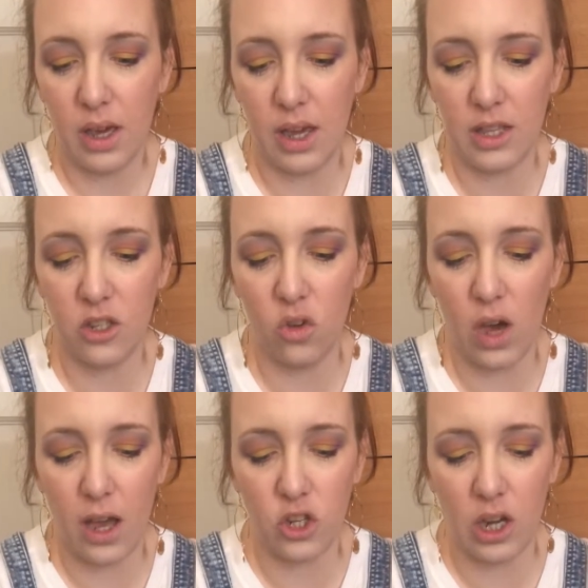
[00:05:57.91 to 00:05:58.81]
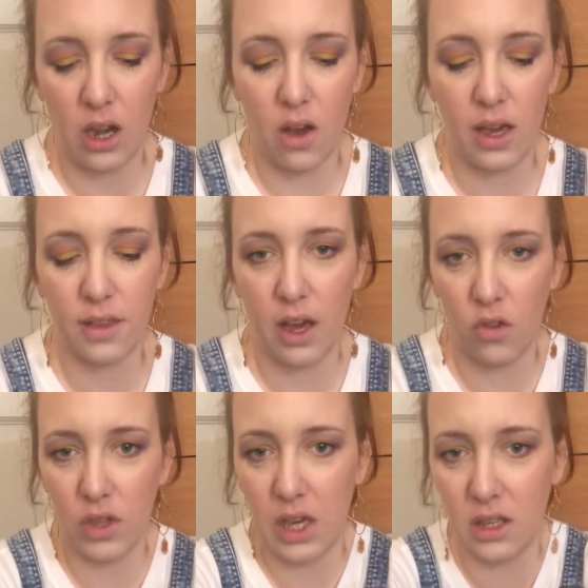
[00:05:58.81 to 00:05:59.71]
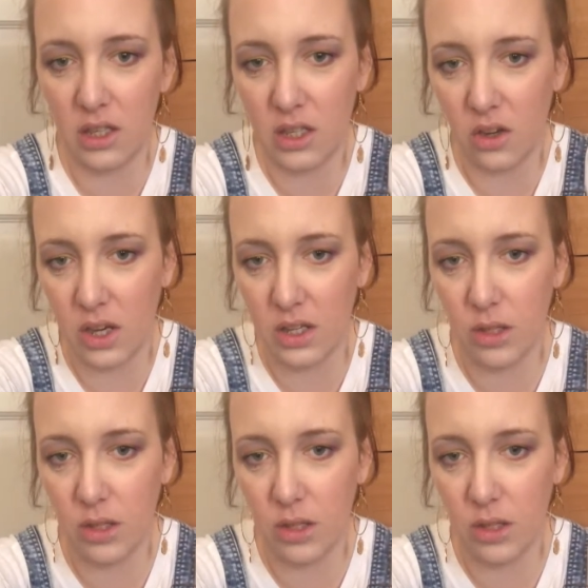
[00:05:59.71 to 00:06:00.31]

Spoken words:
it's not actually like that on the inside.